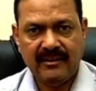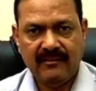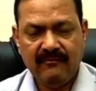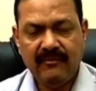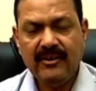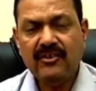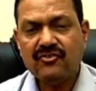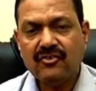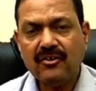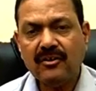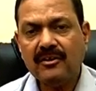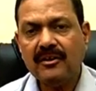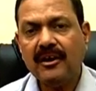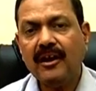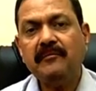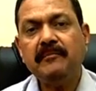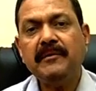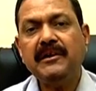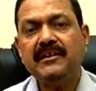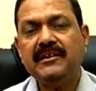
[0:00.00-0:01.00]
we should
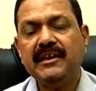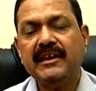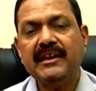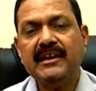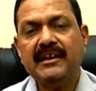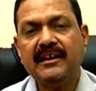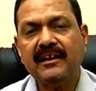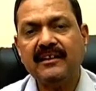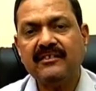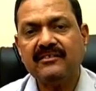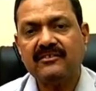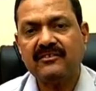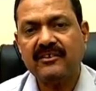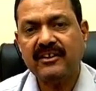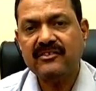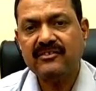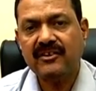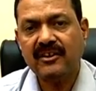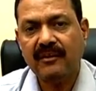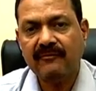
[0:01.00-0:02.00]
not be taking
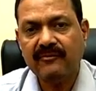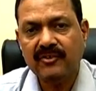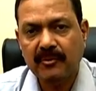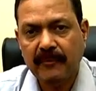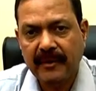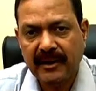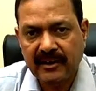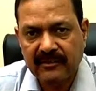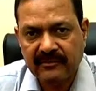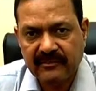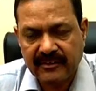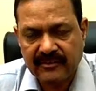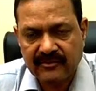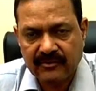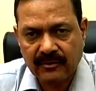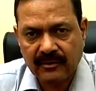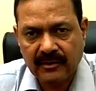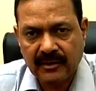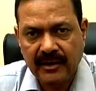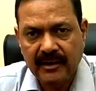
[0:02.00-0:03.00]
consideration of human interest
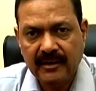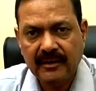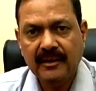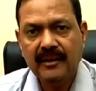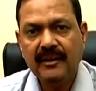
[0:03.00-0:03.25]
only,